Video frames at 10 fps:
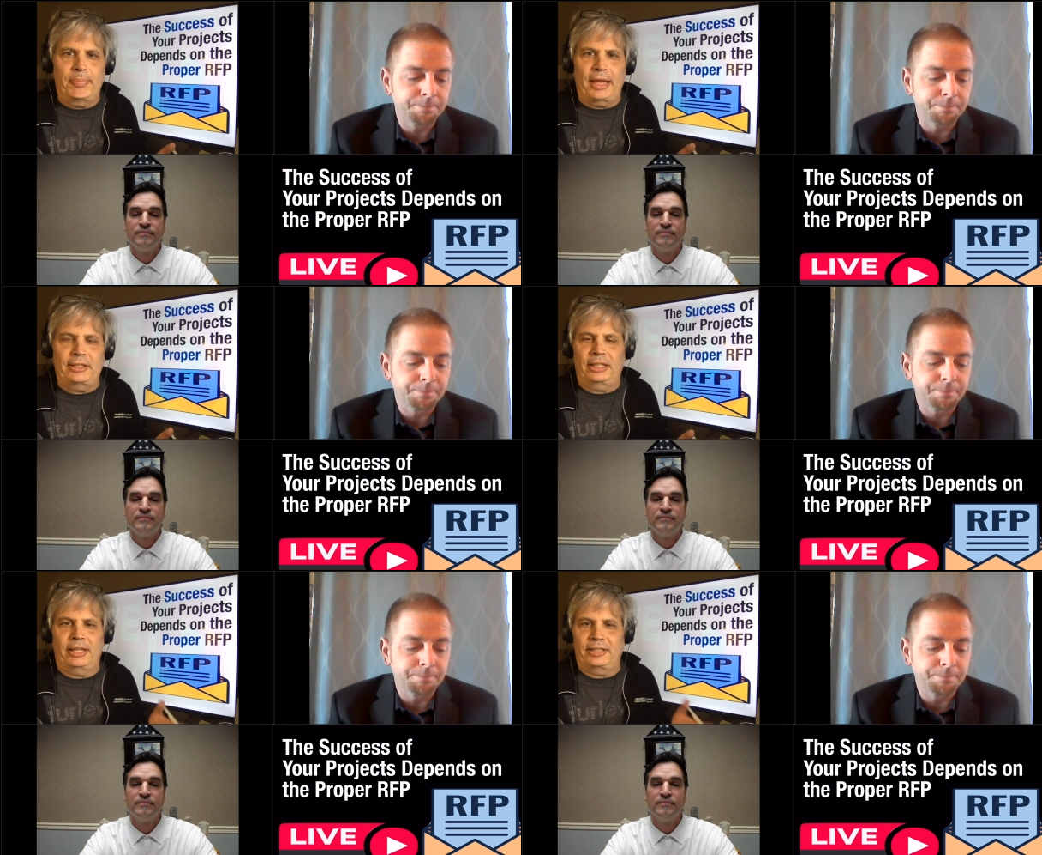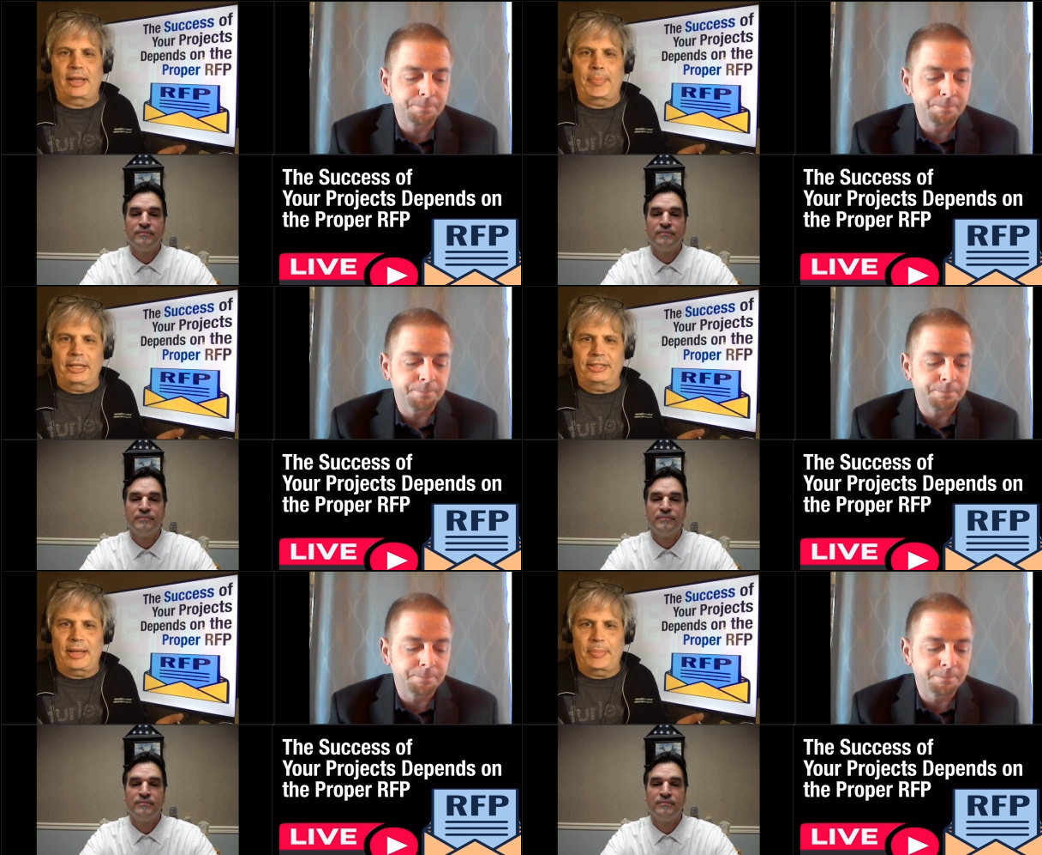Speaker 1: basically a
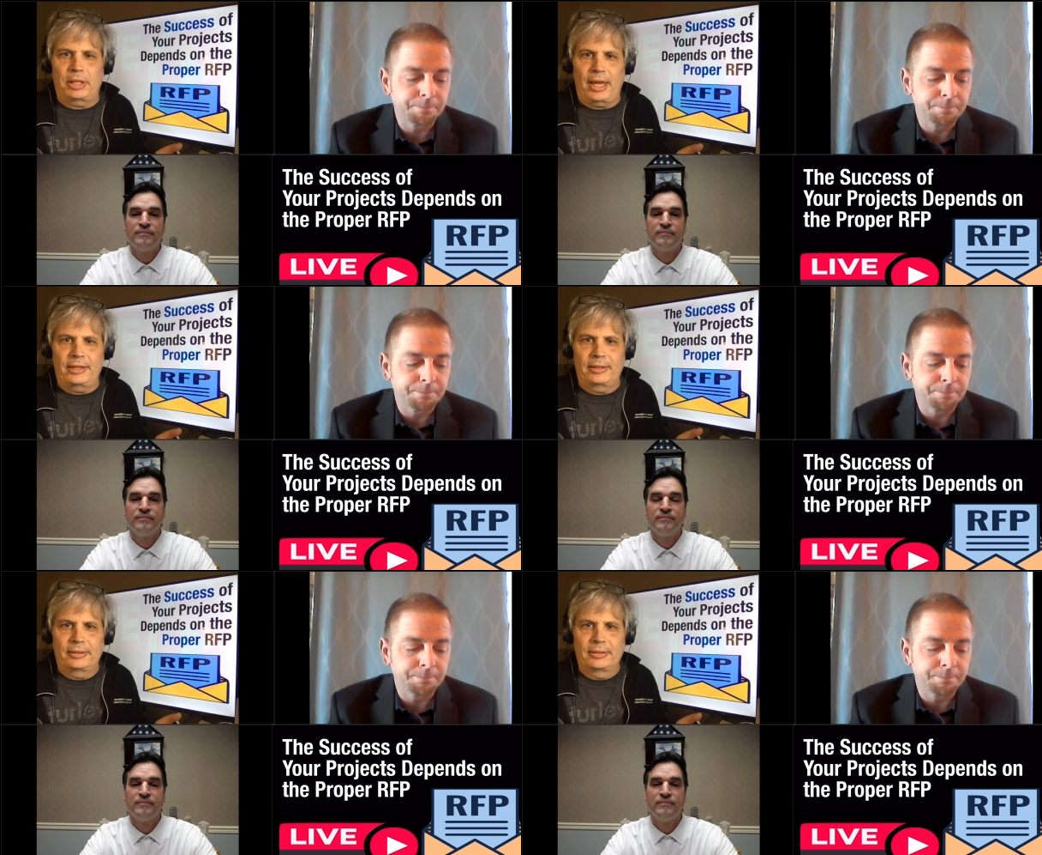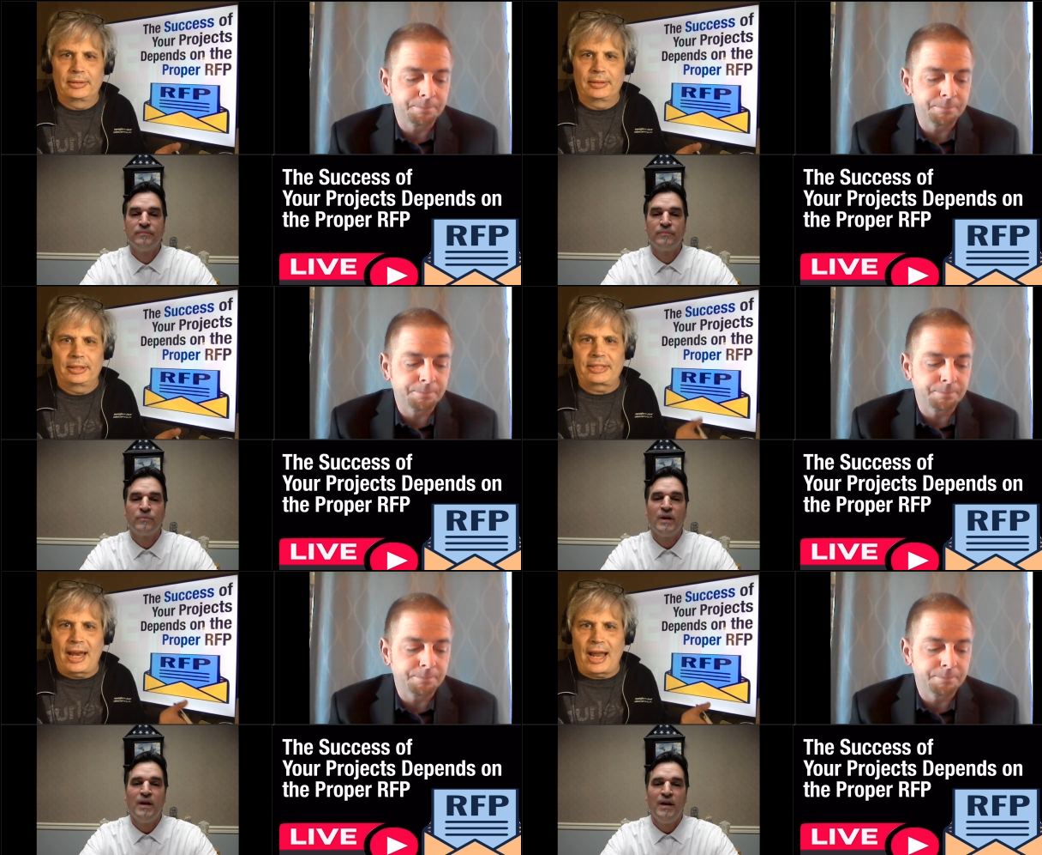step-by-step plan?
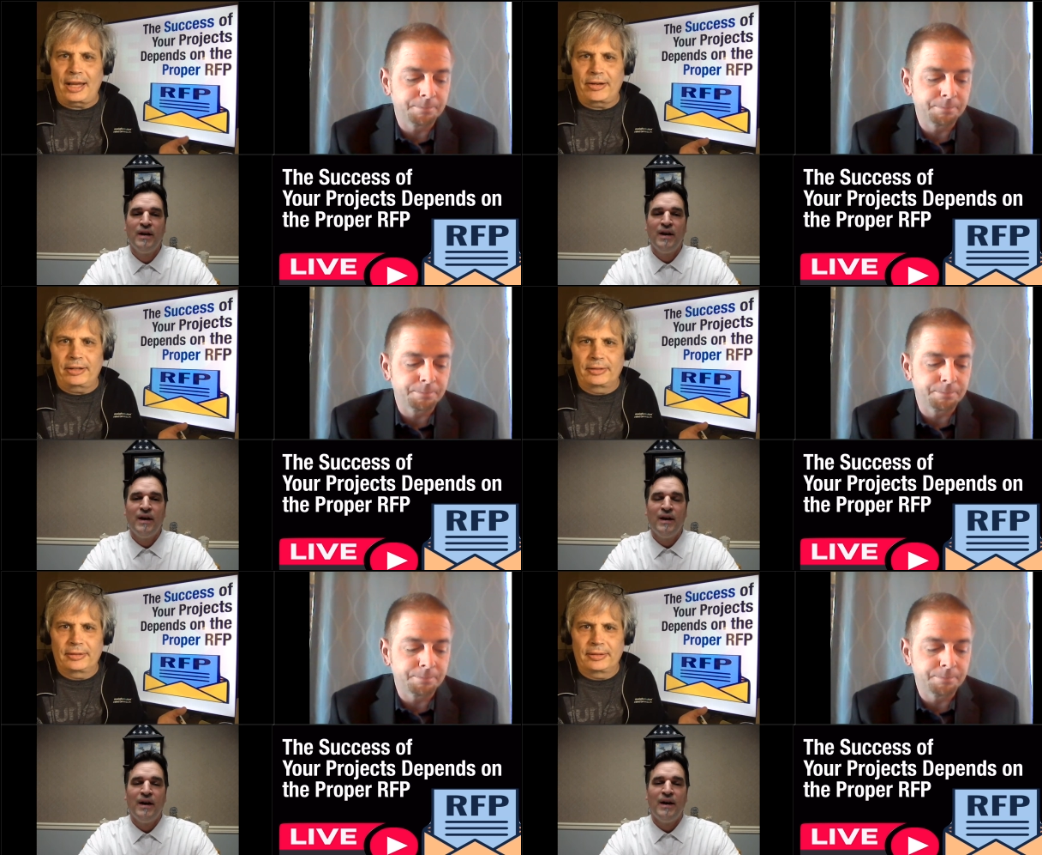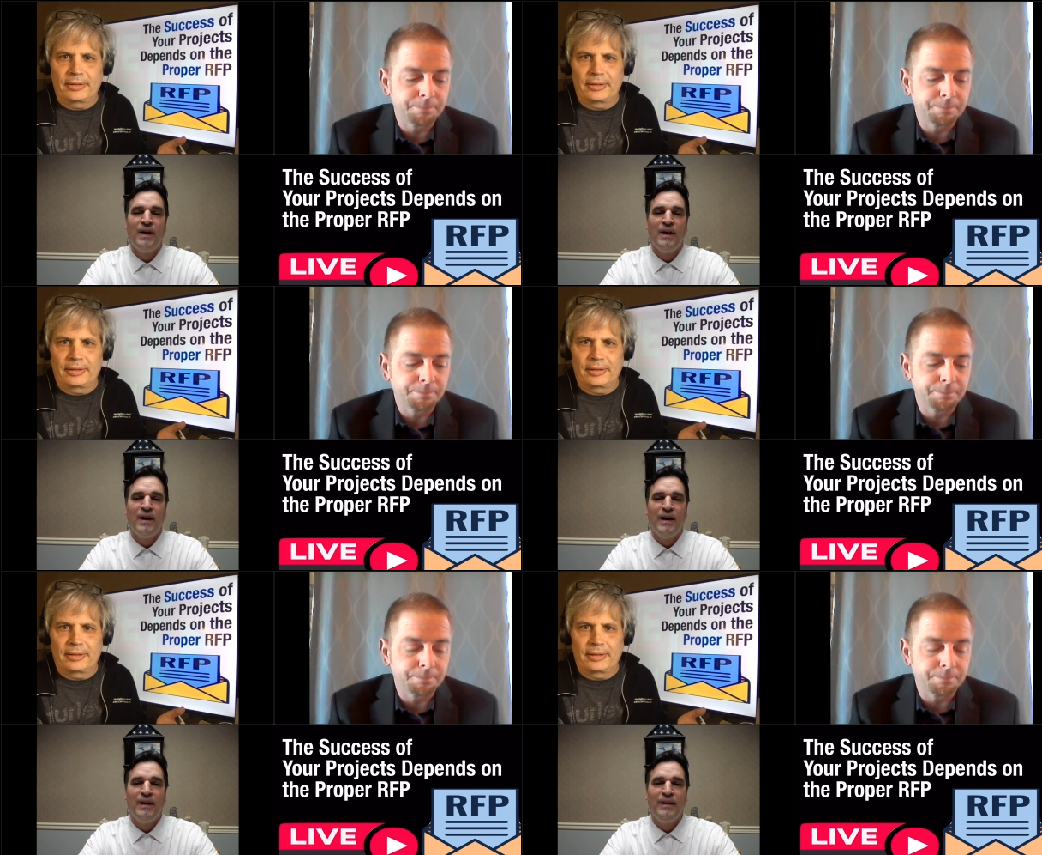Is that accurate?
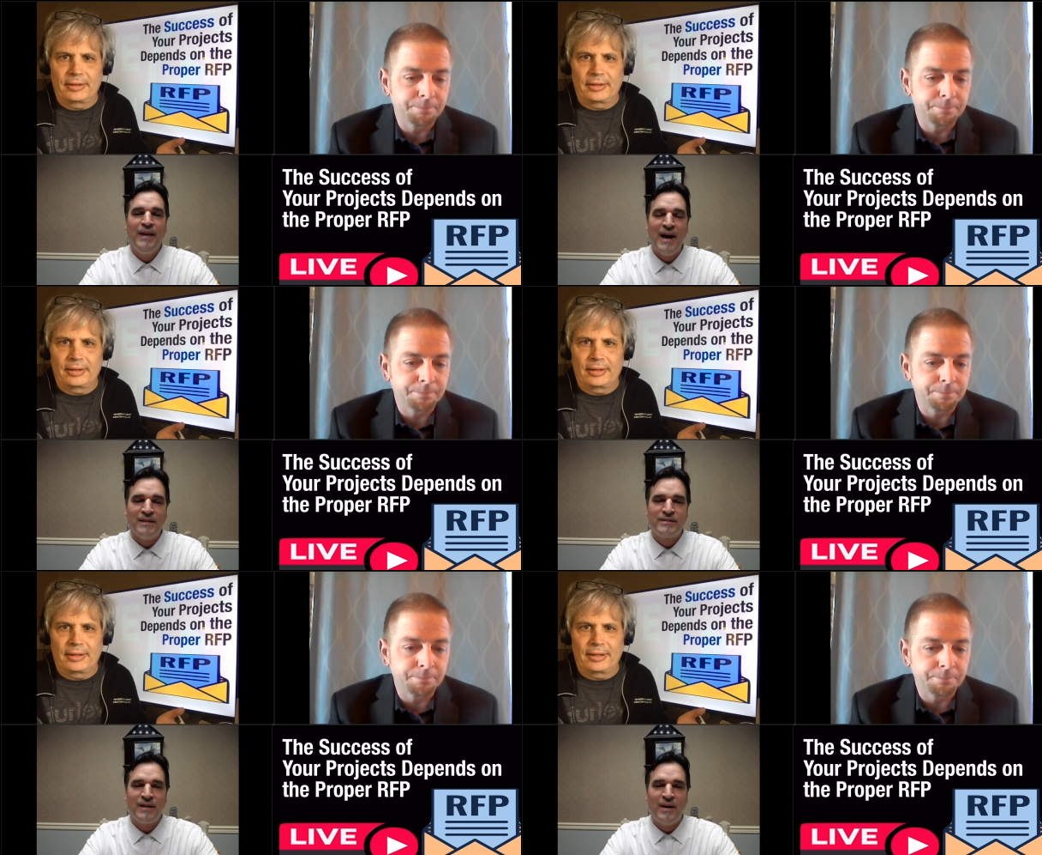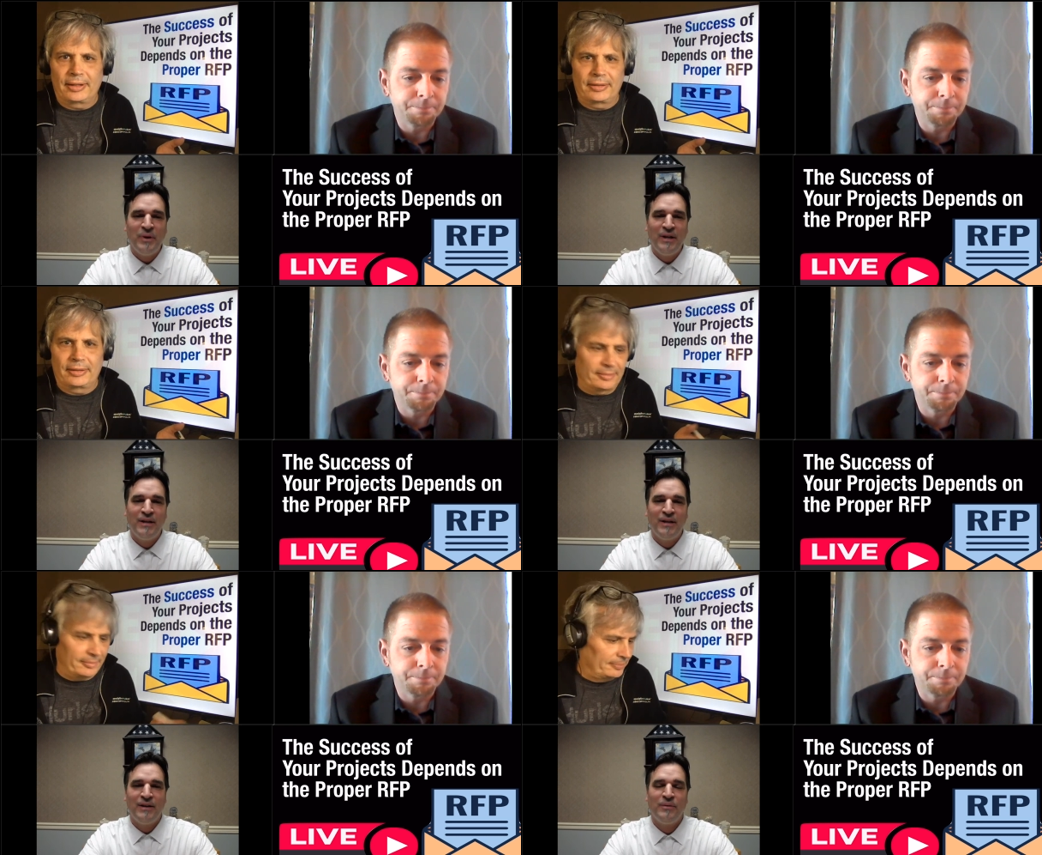
Speaker 2: Yes. I mean,
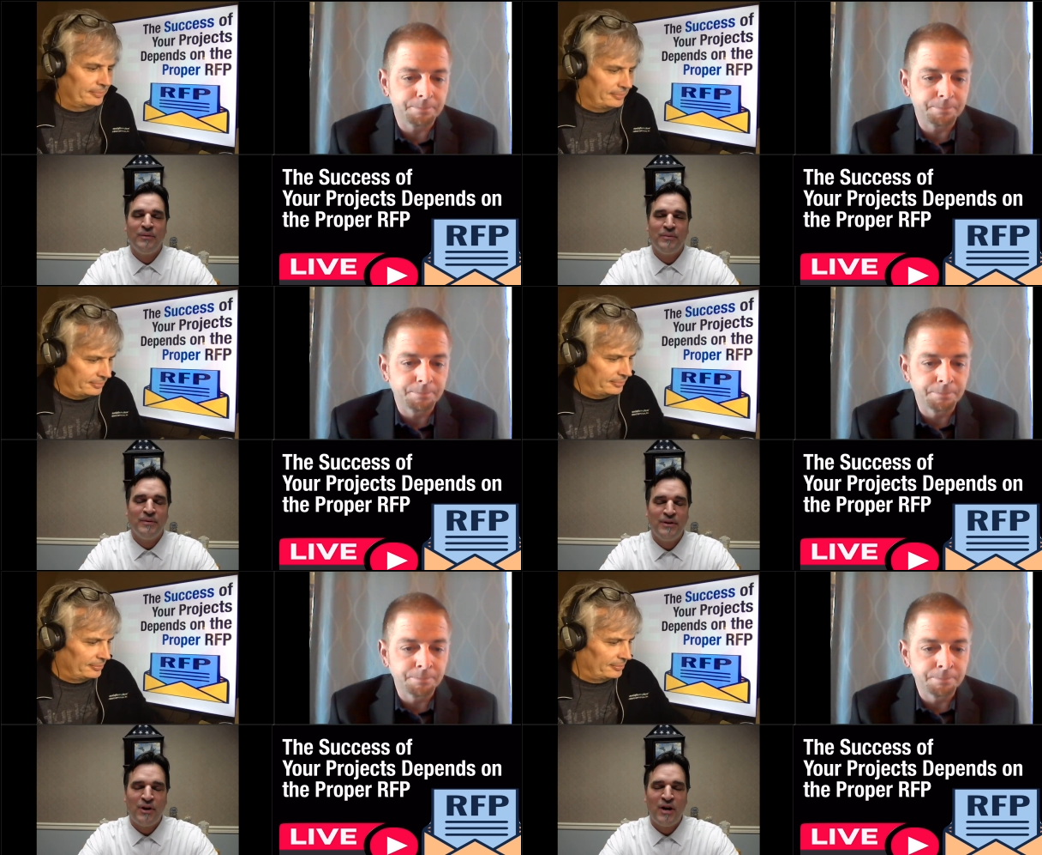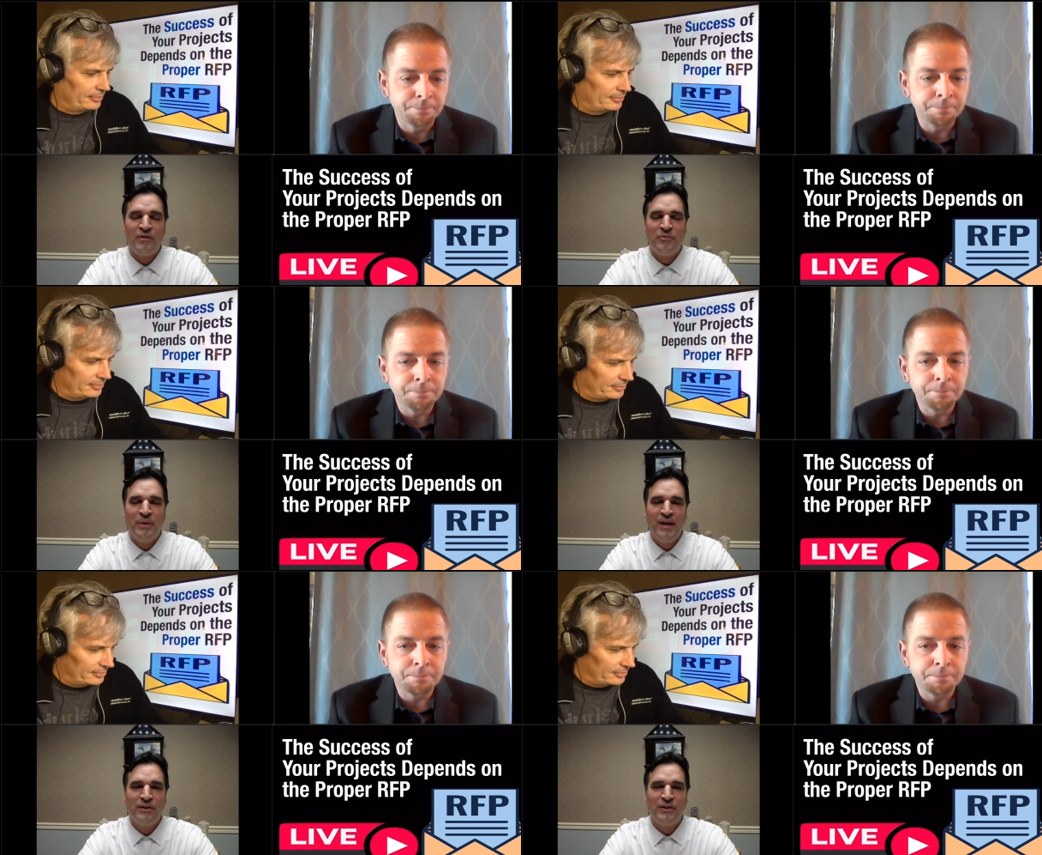uh, an R F P